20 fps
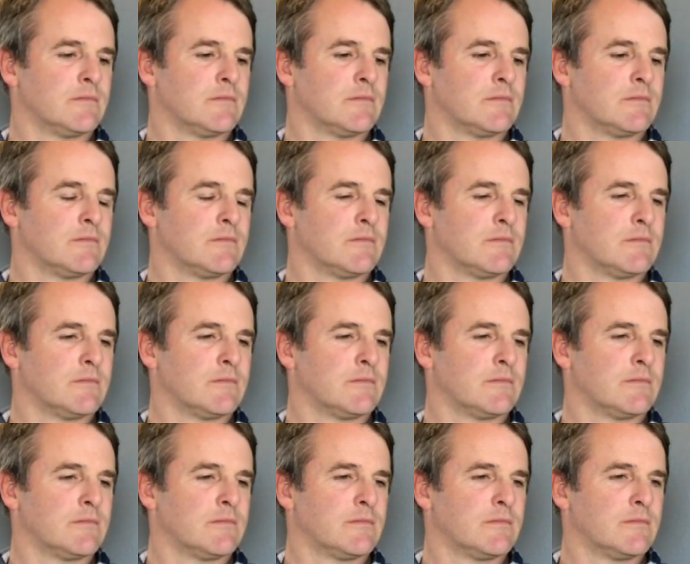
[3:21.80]

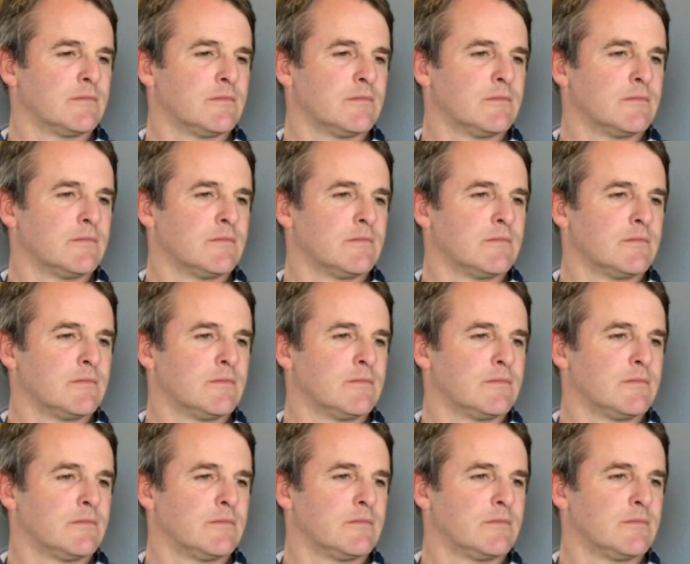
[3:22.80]

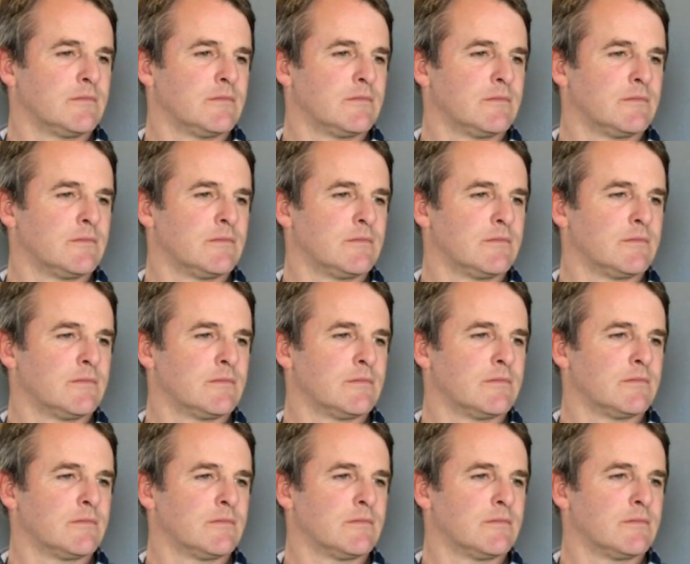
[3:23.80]

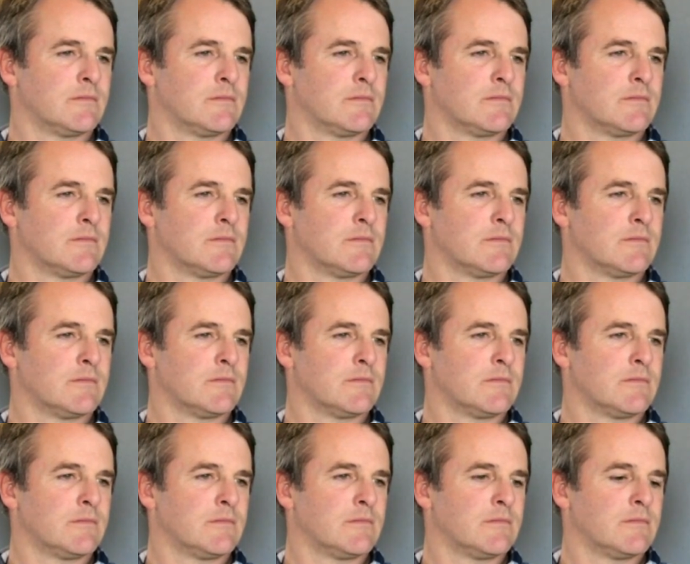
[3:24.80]

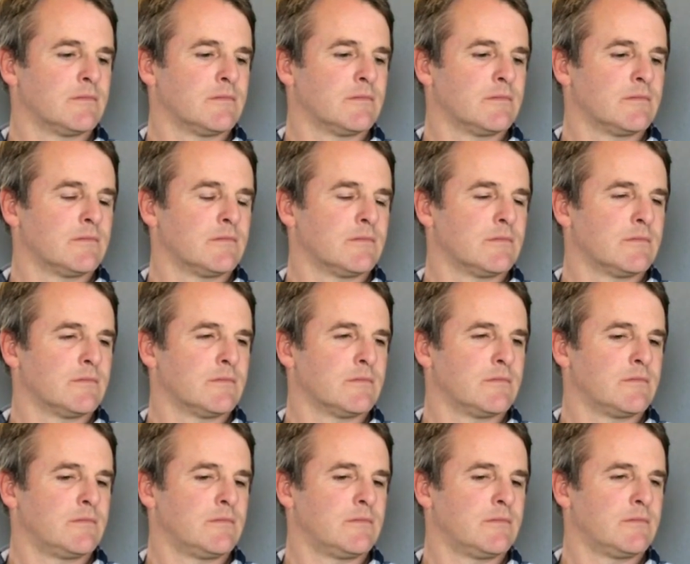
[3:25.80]

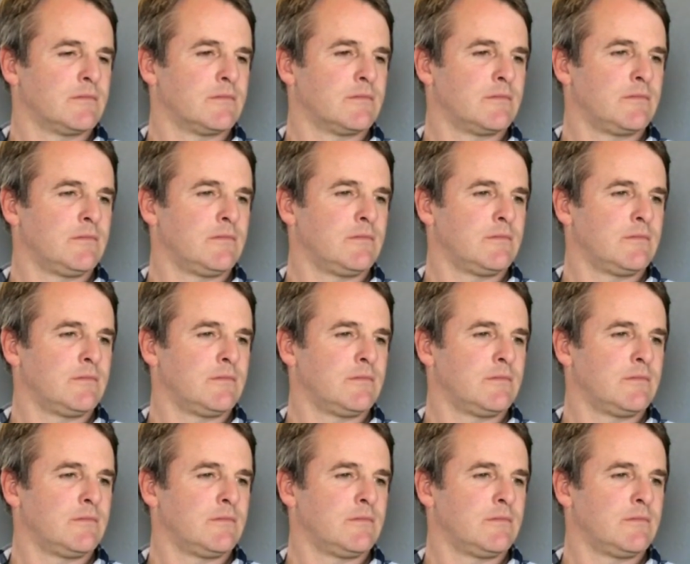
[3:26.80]
The person shown says nothing.